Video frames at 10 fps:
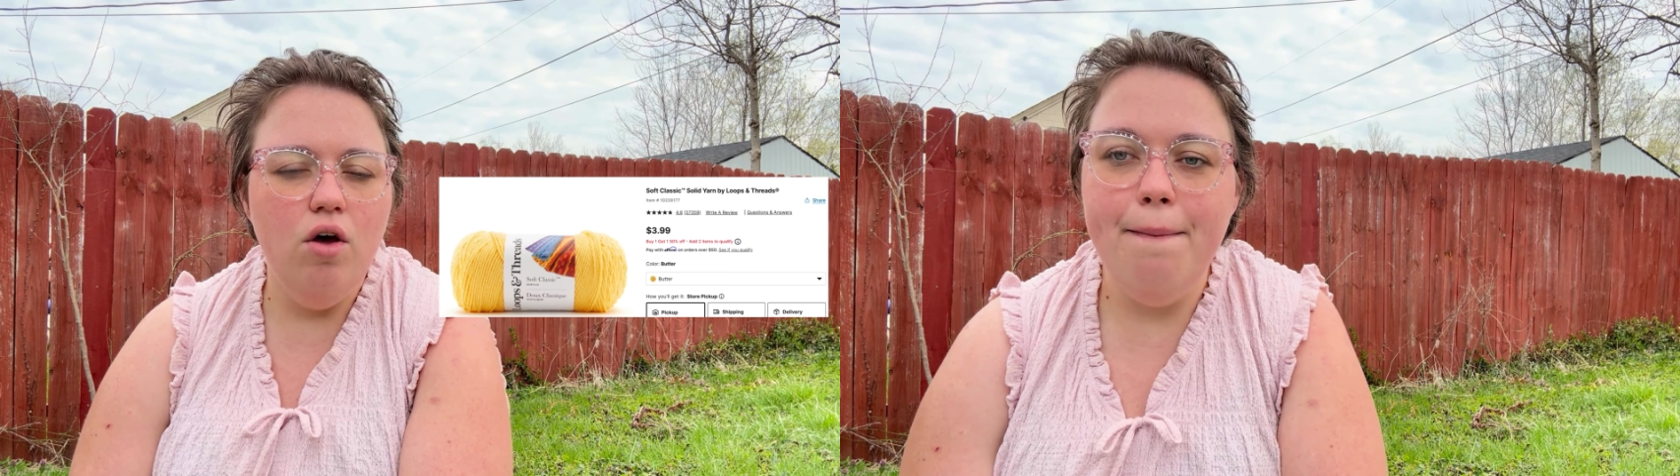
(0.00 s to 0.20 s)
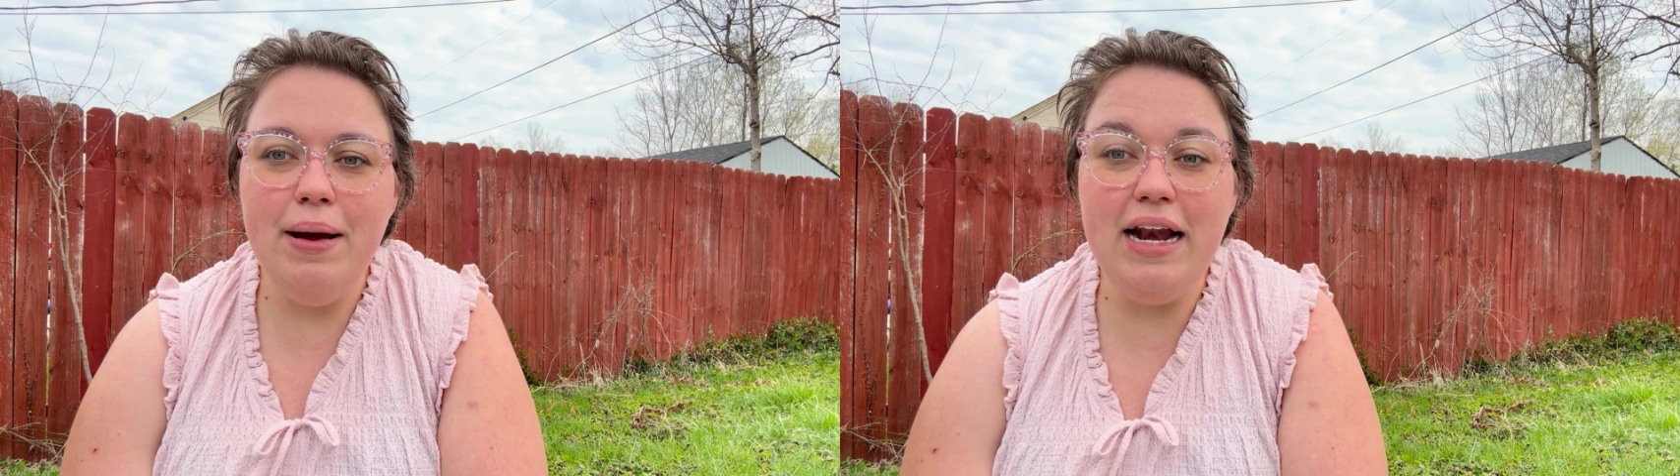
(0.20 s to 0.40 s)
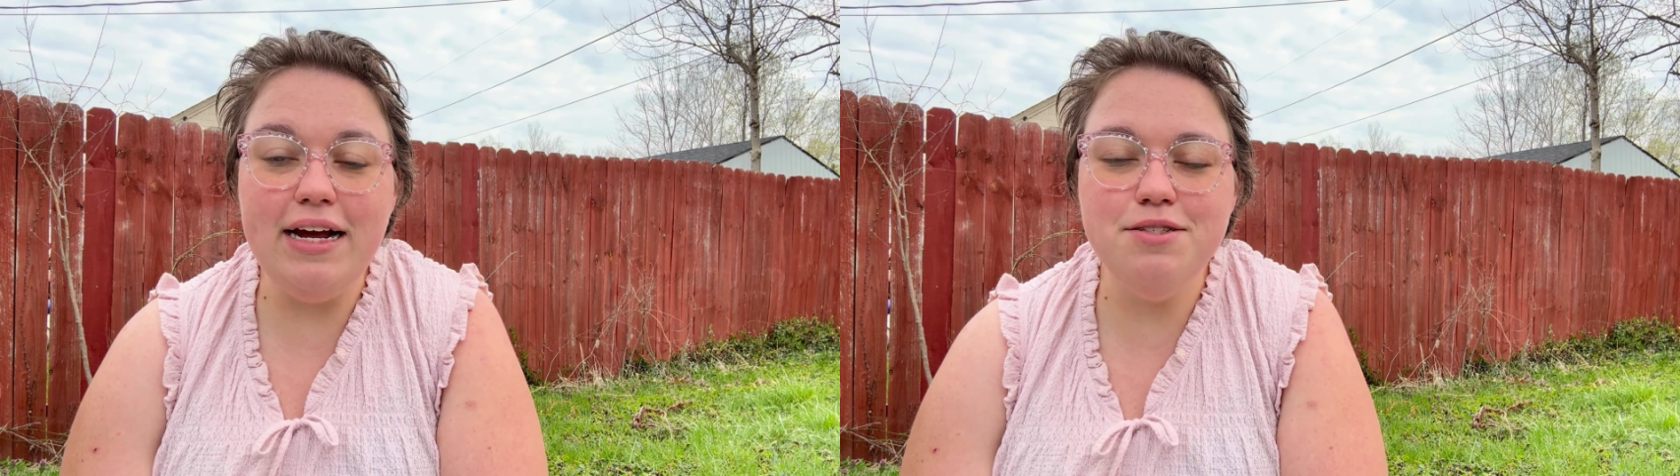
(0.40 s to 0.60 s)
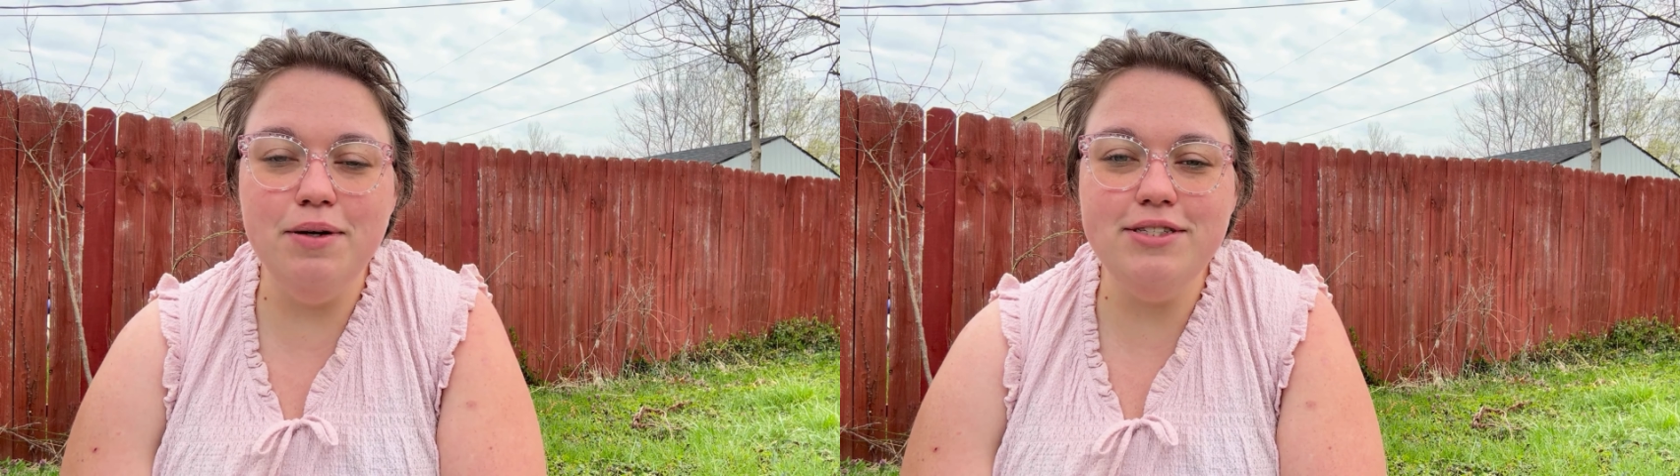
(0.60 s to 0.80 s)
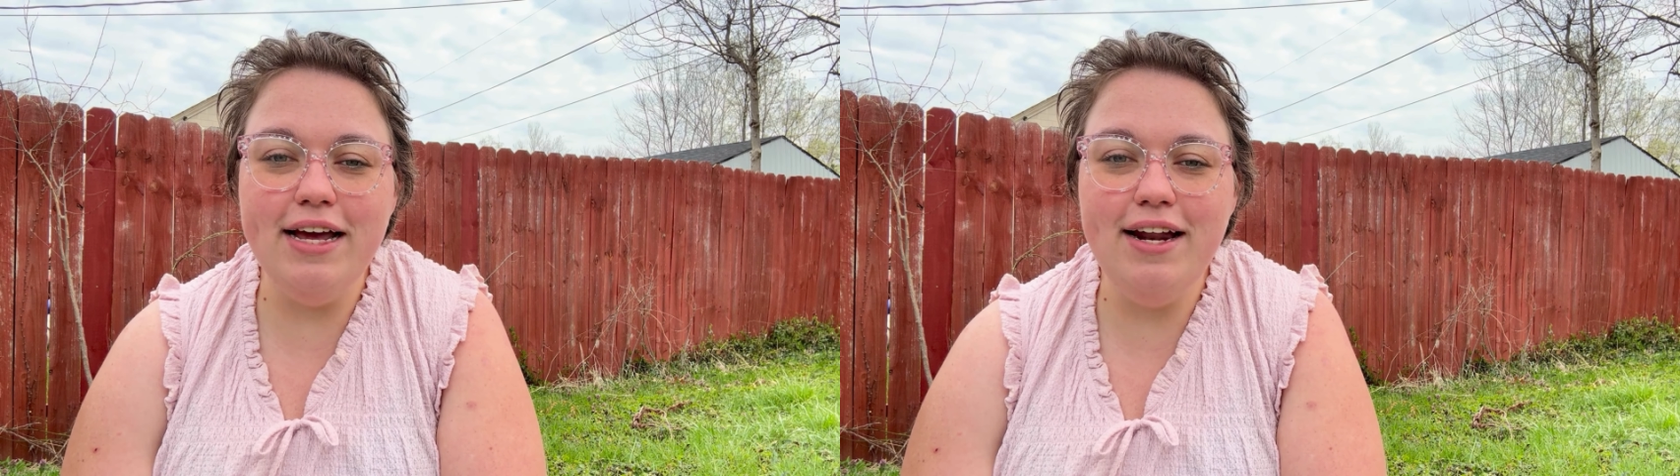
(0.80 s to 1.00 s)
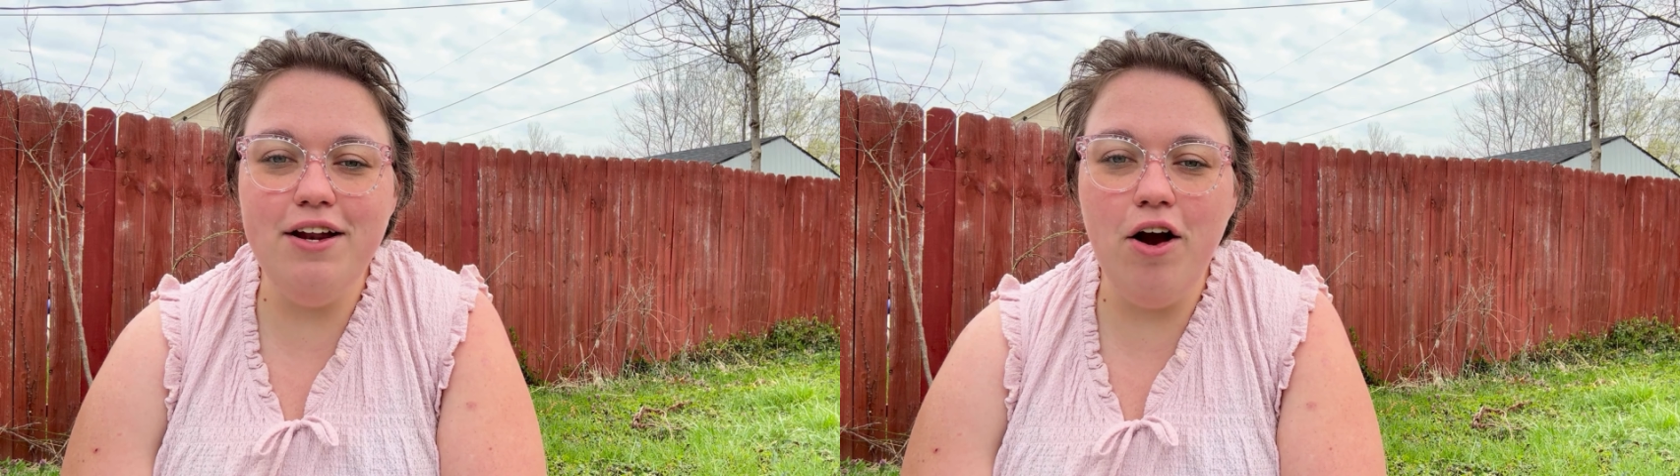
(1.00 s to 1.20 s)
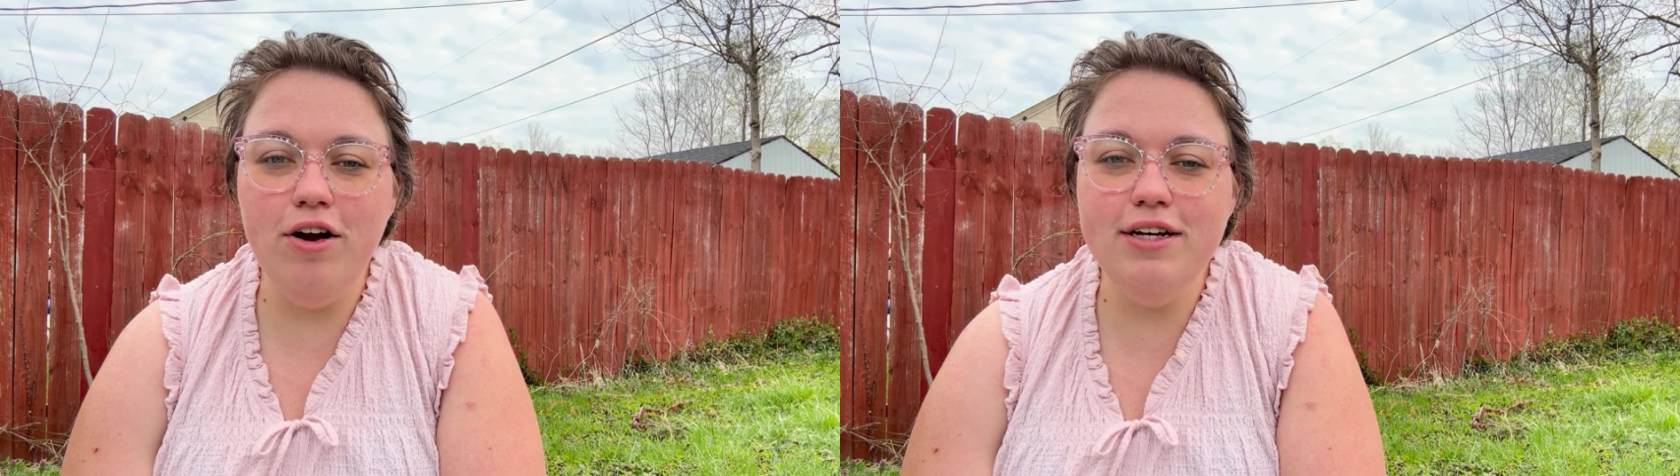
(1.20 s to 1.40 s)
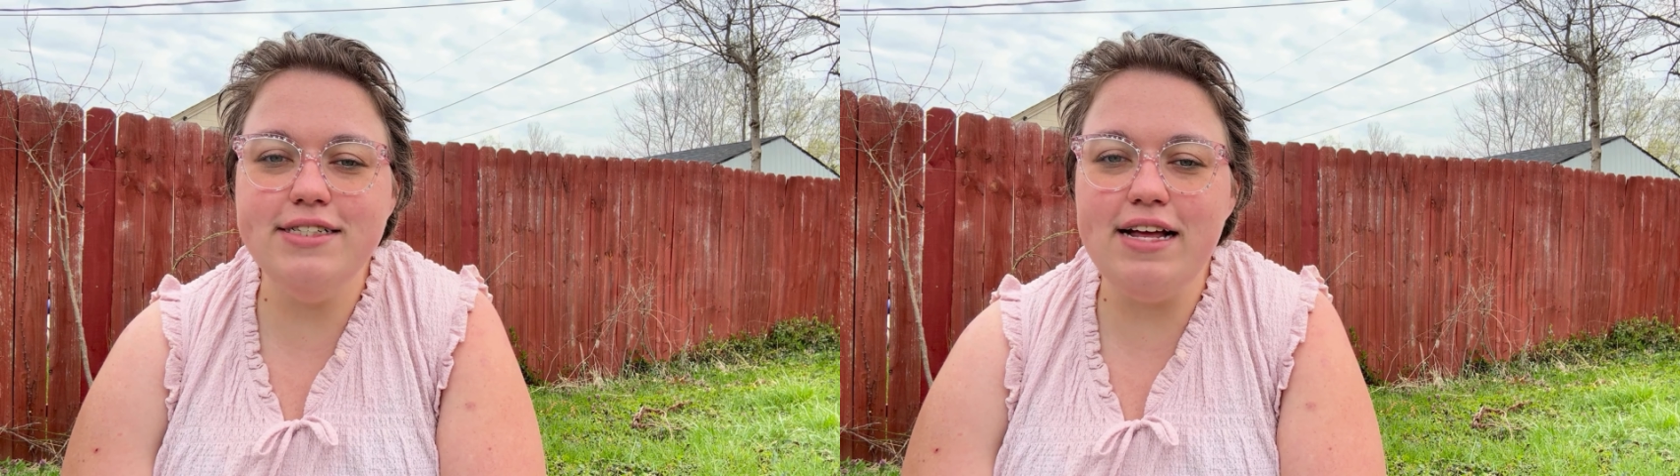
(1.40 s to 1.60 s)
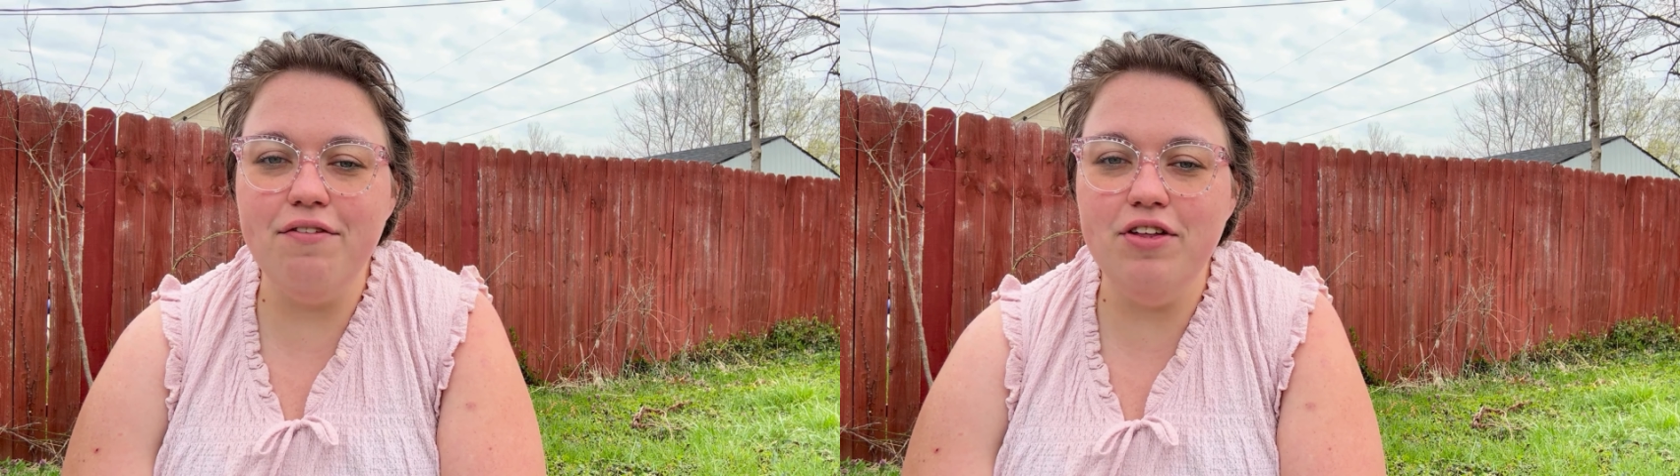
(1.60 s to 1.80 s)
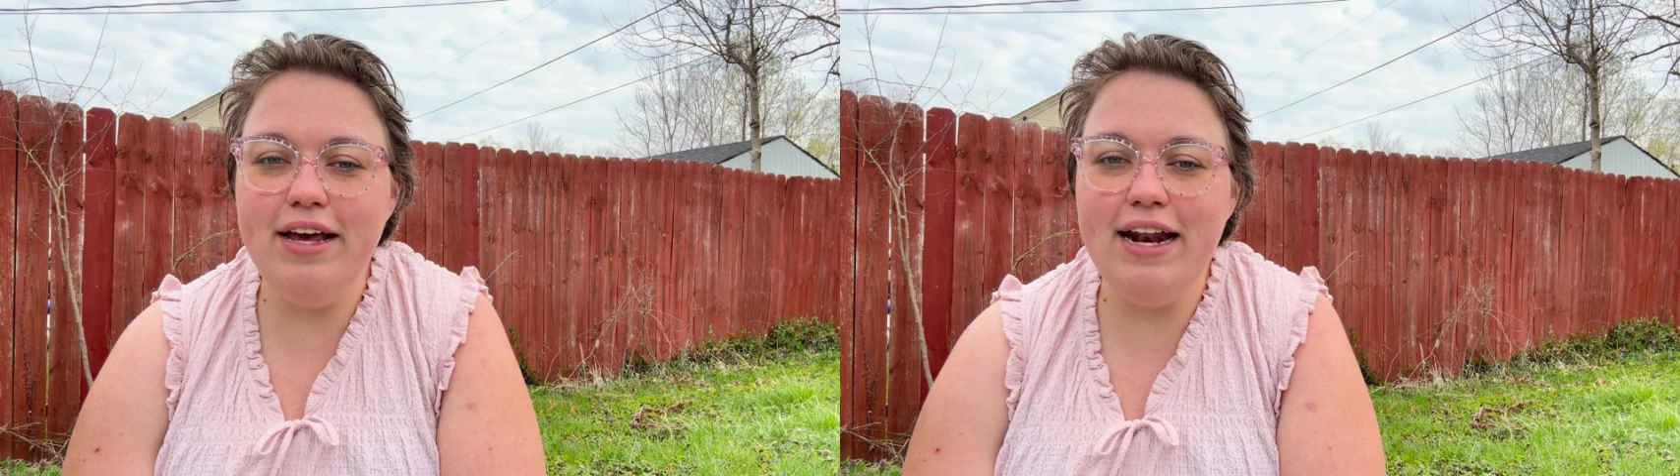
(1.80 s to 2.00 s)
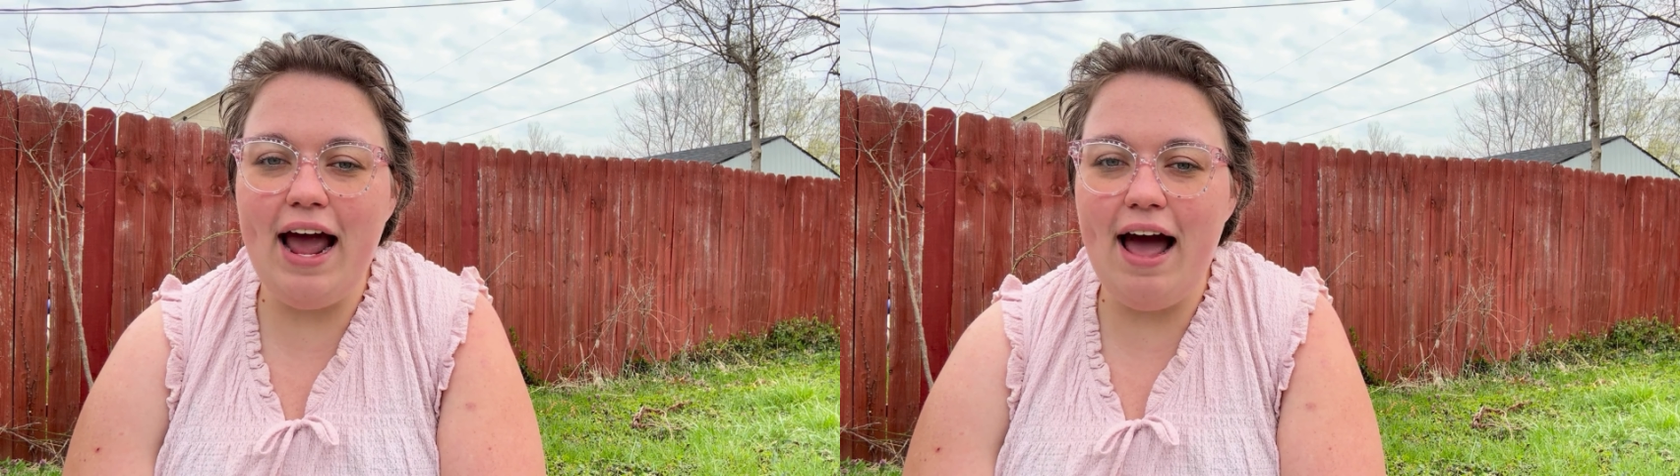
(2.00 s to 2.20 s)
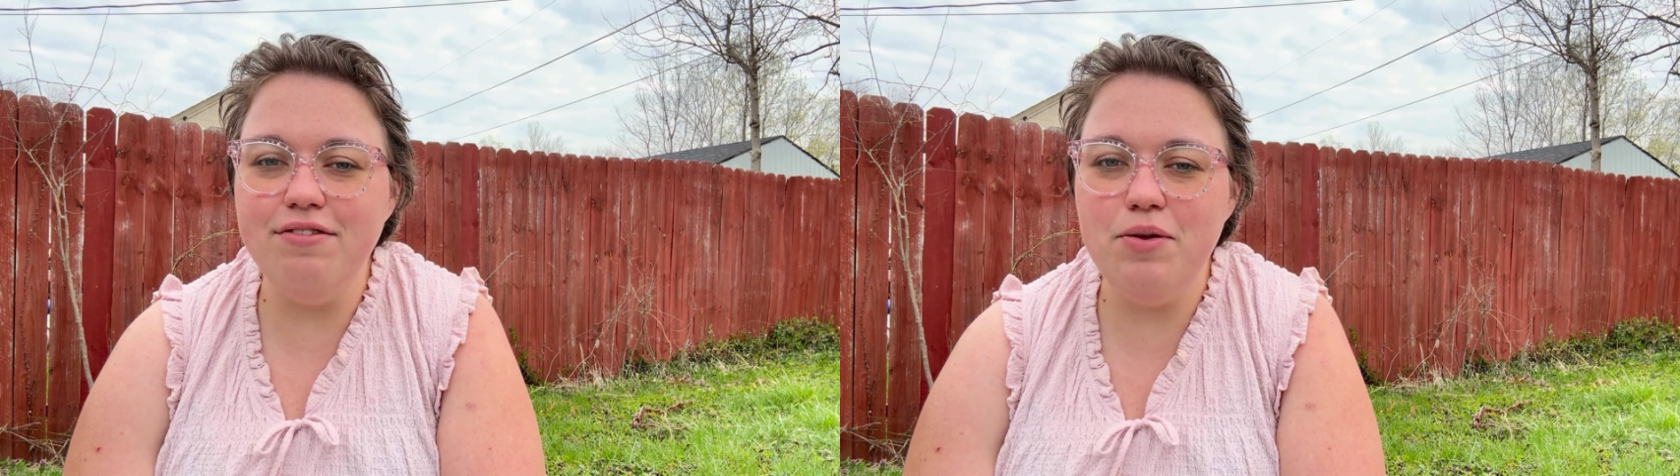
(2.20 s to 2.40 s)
My next most hated yarn is definitely going to have